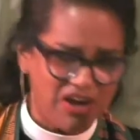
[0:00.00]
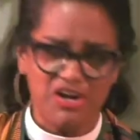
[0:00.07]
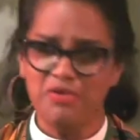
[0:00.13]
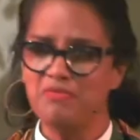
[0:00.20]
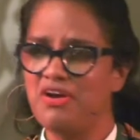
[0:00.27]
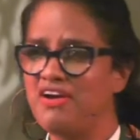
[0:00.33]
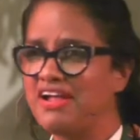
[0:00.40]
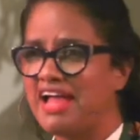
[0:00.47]
found
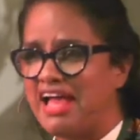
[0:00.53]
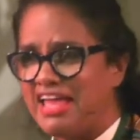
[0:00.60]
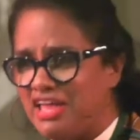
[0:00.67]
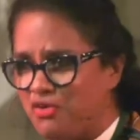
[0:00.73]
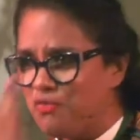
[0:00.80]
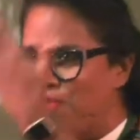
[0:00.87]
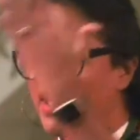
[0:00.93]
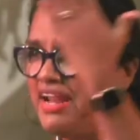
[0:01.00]
America.
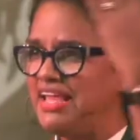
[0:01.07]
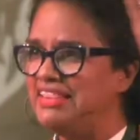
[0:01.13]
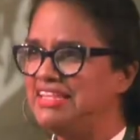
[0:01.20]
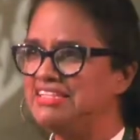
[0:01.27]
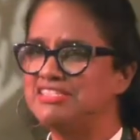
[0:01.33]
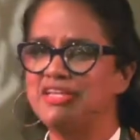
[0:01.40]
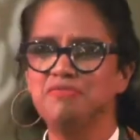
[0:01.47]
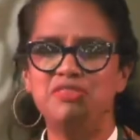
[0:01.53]
He went and
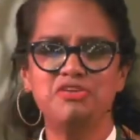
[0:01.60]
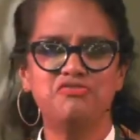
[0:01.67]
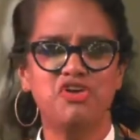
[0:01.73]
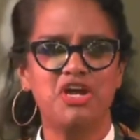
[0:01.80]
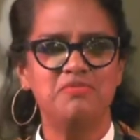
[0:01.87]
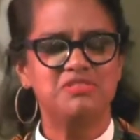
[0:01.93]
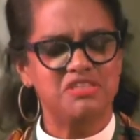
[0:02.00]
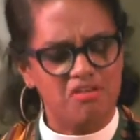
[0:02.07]
did something
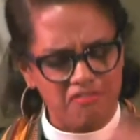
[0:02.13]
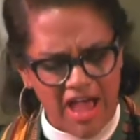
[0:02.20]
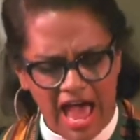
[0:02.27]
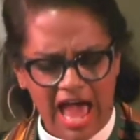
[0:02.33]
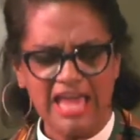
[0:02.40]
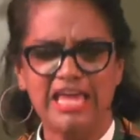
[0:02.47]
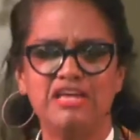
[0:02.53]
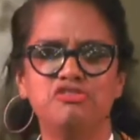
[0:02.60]
for himself.
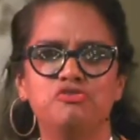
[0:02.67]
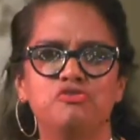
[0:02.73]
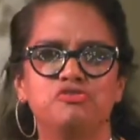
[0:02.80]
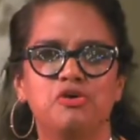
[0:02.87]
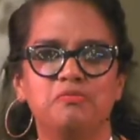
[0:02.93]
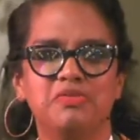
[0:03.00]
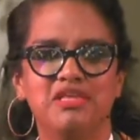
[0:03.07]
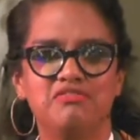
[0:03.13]
I can do
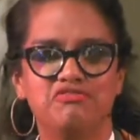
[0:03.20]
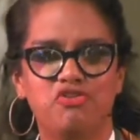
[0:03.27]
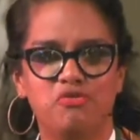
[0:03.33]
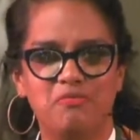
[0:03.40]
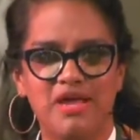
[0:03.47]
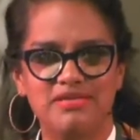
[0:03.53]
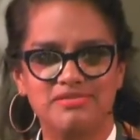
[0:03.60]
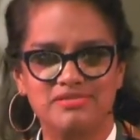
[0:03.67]
something
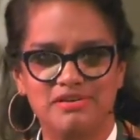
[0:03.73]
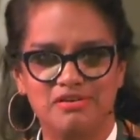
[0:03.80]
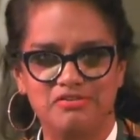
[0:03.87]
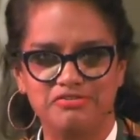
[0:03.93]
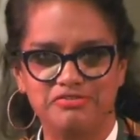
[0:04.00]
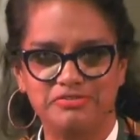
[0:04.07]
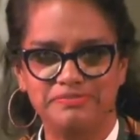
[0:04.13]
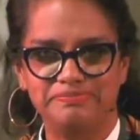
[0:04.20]
for myself.
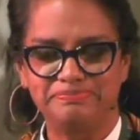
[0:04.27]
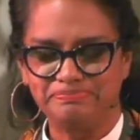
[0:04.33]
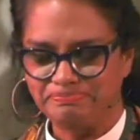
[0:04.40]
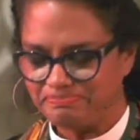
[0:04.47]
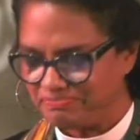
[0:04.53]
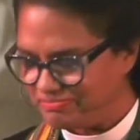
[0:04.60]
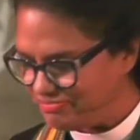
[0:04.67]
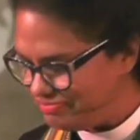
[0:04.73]

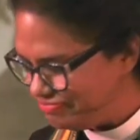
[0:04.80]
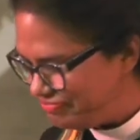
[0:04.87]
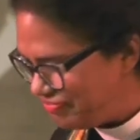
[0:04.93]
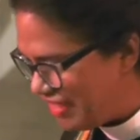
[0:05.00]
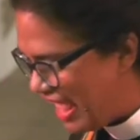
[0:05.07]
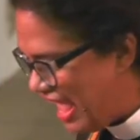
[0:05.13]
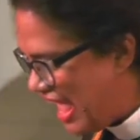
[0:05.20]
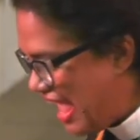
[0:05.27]

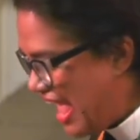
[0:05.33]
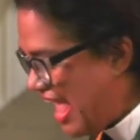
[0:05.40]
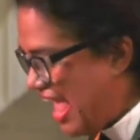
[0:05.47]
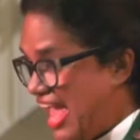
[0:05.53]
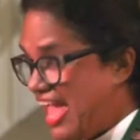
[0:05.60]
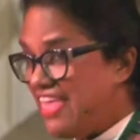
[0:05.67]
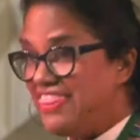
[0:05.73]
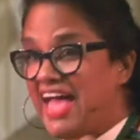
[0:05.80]
Yeah.
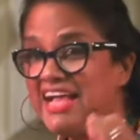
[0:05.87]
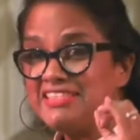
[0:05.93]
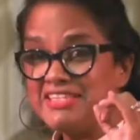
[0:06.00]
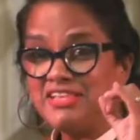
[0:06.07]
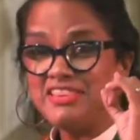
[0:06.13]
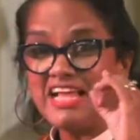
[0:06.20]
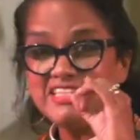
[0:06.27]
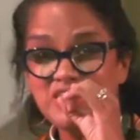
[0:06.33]
And that's
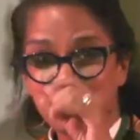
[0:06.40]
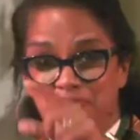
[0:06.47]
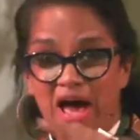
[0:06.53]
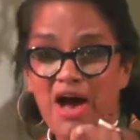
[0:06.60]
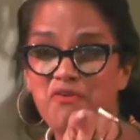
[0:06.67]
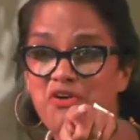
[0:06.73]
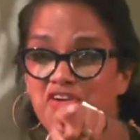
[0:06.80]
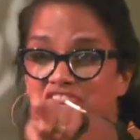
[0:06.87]
the
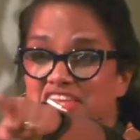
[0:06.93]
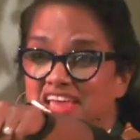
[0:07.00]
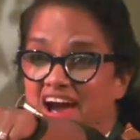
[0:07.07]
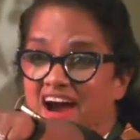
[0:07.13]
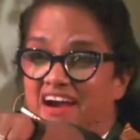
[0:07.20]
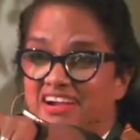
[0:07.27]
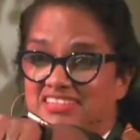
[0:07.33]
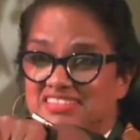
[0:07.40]
power of the
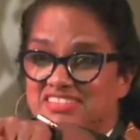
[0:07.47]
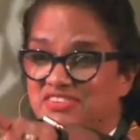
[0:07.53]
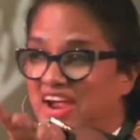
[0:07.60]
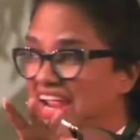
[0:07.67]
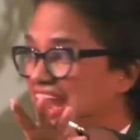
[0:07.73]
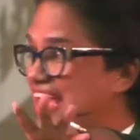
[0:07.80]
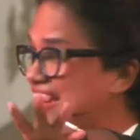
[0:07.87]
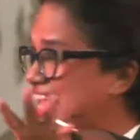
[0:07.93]
arts,
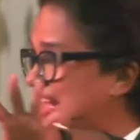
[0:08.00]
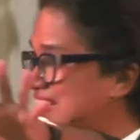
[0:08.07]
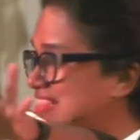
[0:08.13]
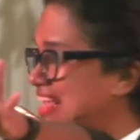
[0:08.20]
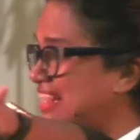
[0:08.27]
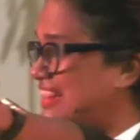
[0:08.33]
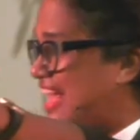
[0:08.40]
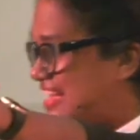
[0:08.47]
right? Like
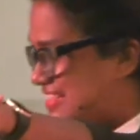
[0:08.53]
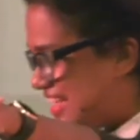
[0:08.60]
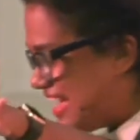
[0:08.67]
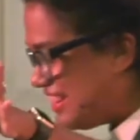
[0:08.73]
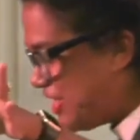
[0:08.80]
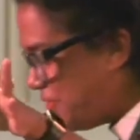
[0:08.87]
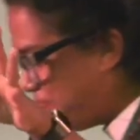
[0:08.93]
that's like